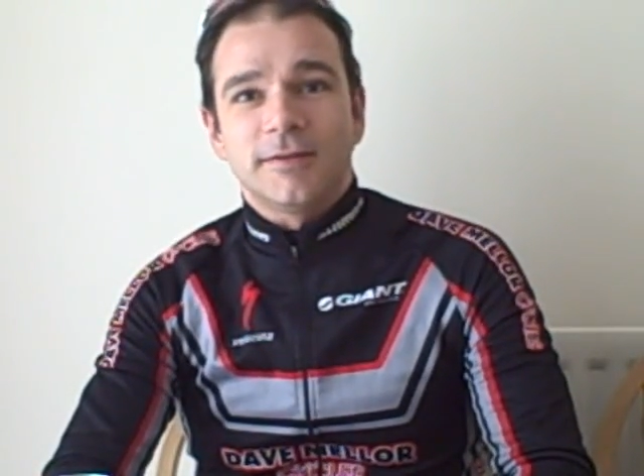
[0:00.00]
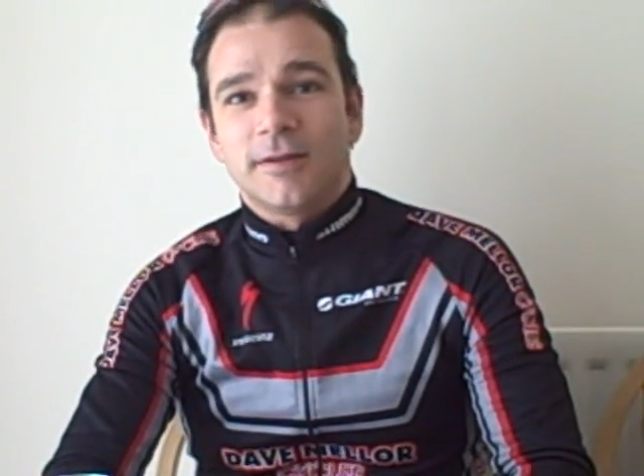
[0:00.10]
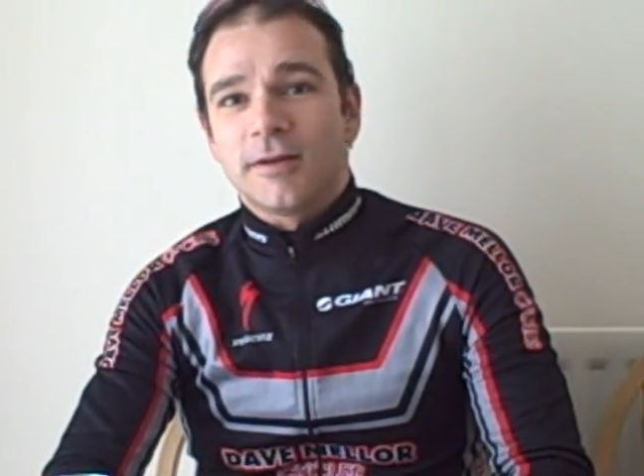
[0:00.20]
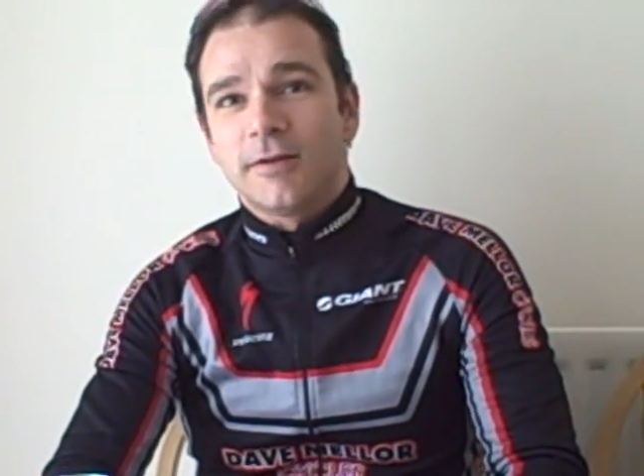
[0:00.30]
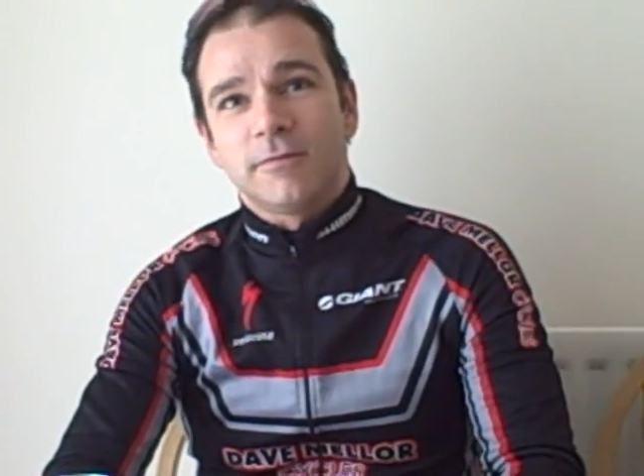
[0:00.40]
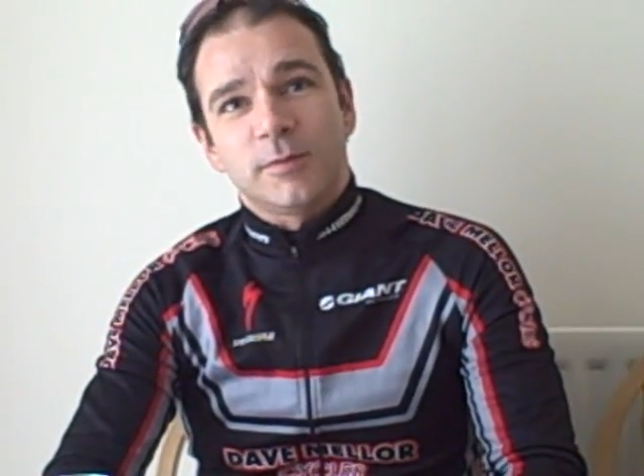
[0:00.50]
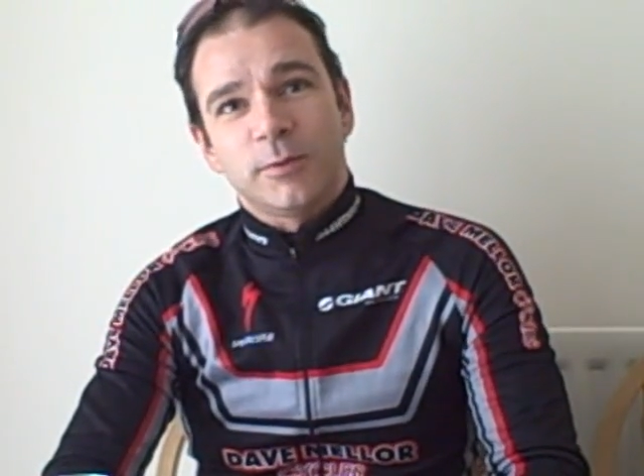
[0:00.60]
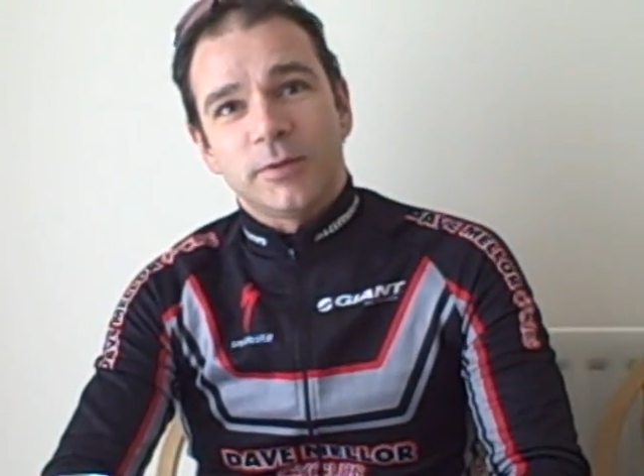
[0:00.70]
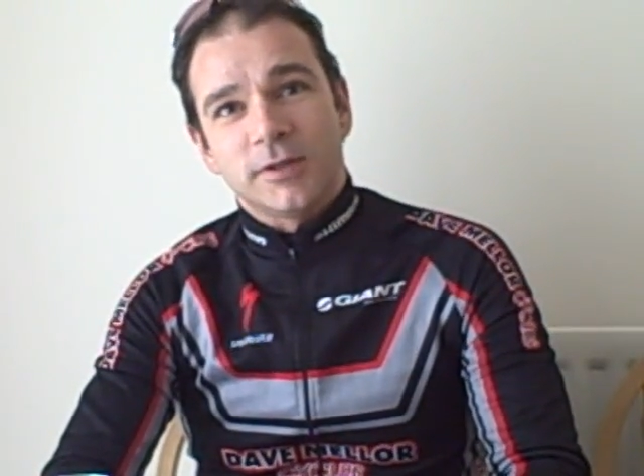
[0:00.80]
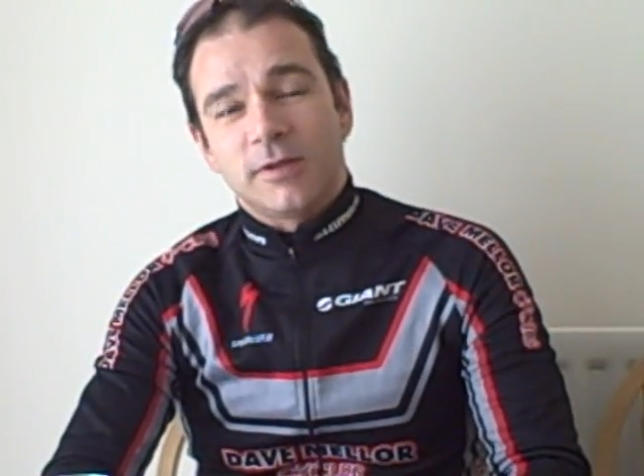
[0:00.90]
It's
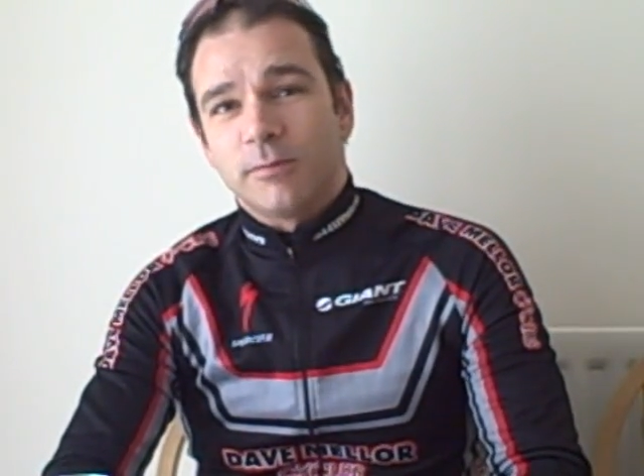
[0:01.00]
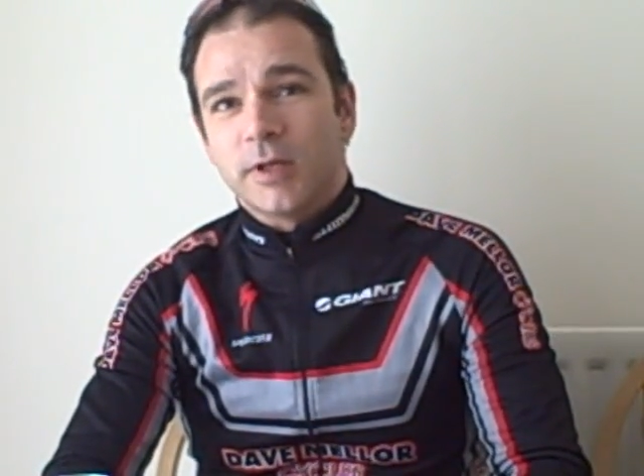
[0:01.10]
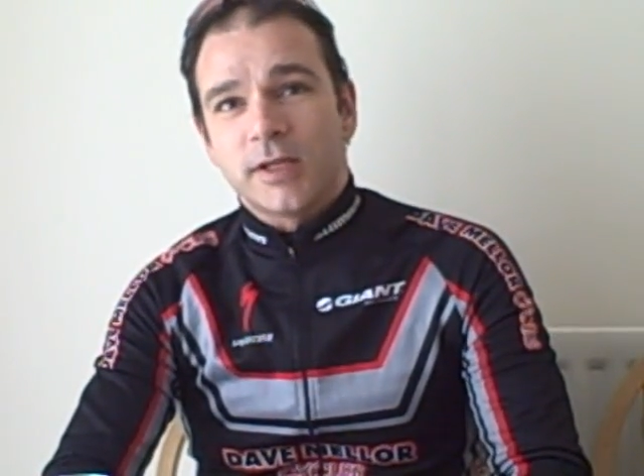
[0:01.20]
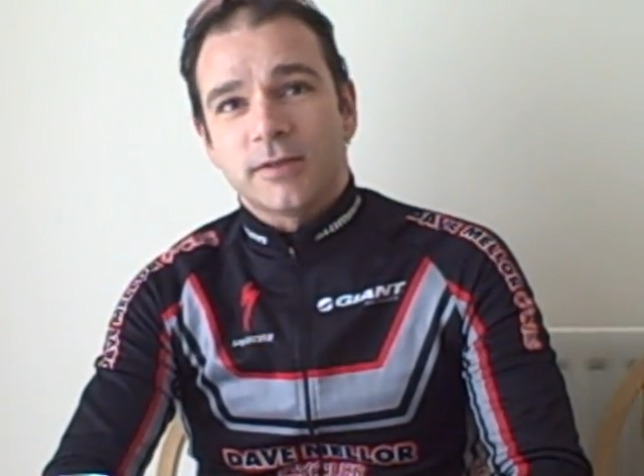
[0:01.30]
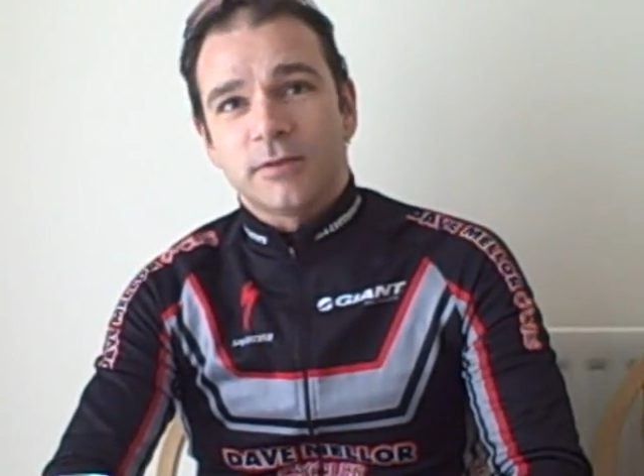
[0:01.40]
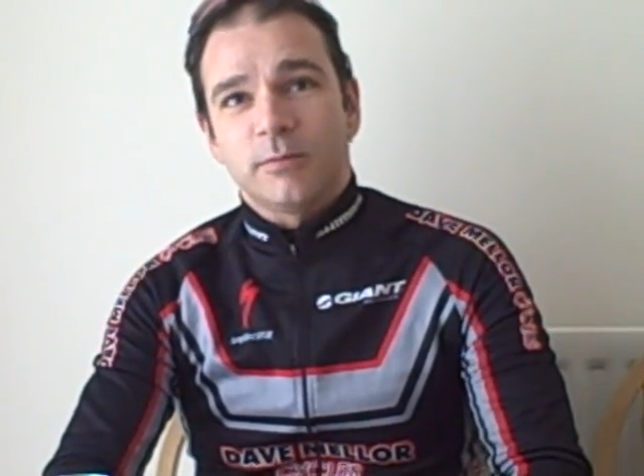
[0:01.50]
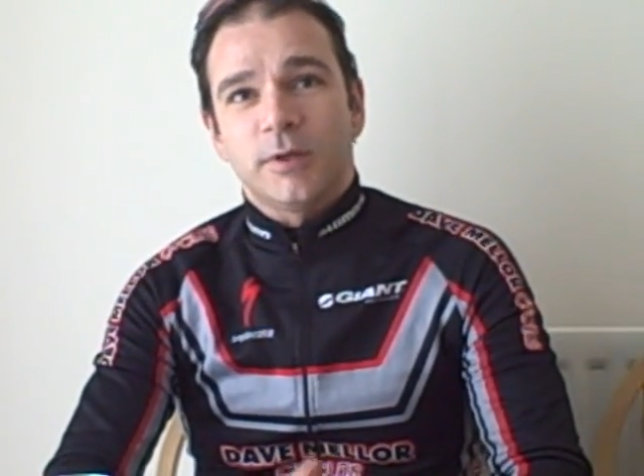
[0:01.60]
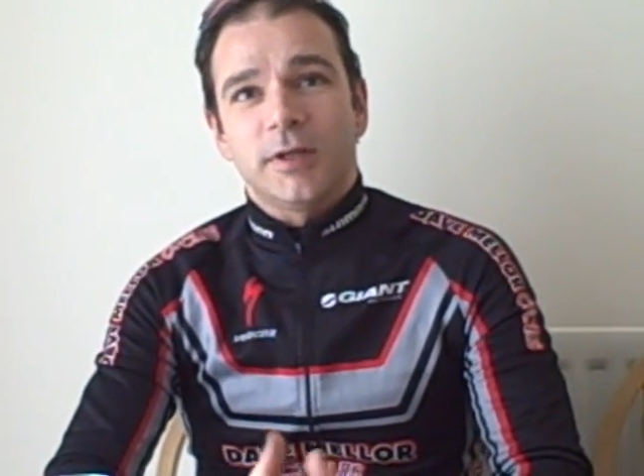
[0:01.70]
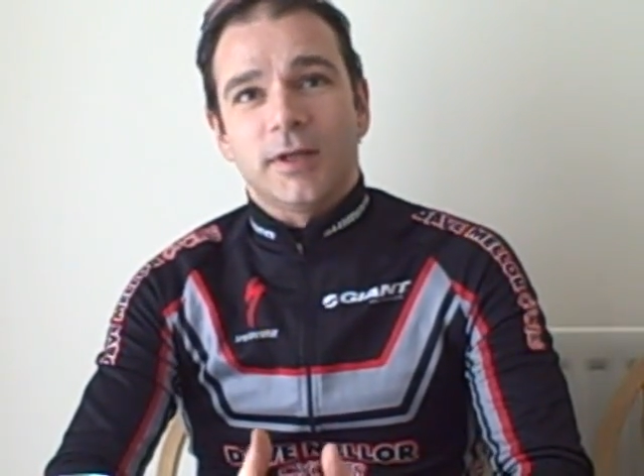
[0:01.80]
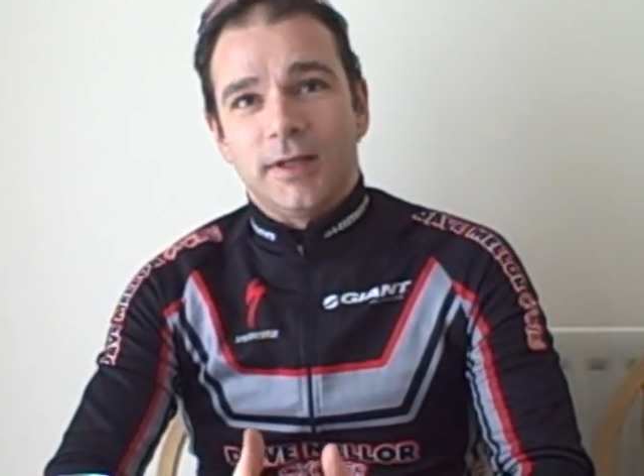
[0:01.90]
uncomfortable. It's unpleasant,
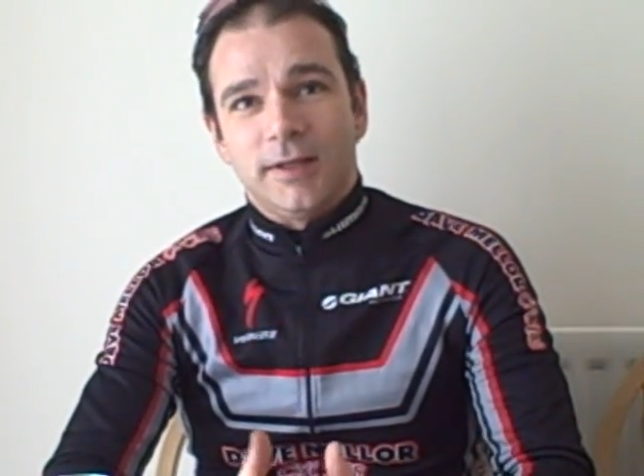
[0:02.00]
but